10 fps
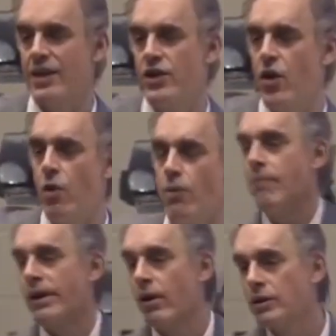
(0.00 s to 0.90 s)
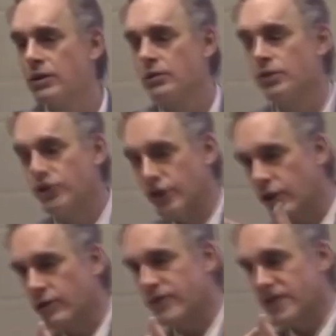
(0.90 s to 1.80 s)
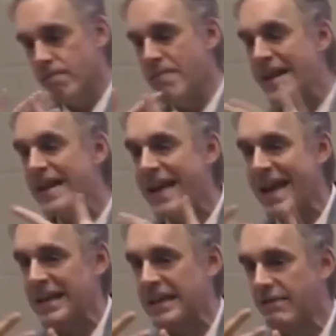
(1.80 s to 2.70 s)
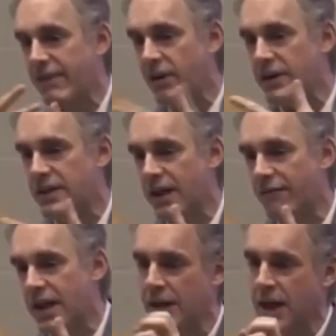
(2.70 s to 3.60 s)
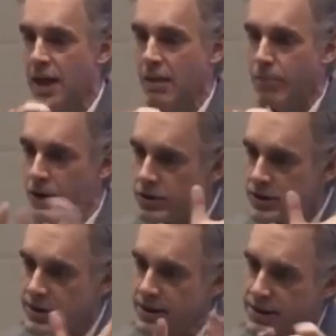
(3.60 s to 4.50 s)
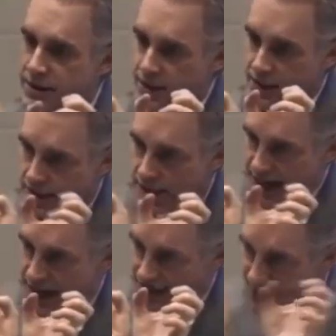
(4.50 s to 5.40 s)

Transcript: and noble, but also serves to mitigate the very suffering that produces, say,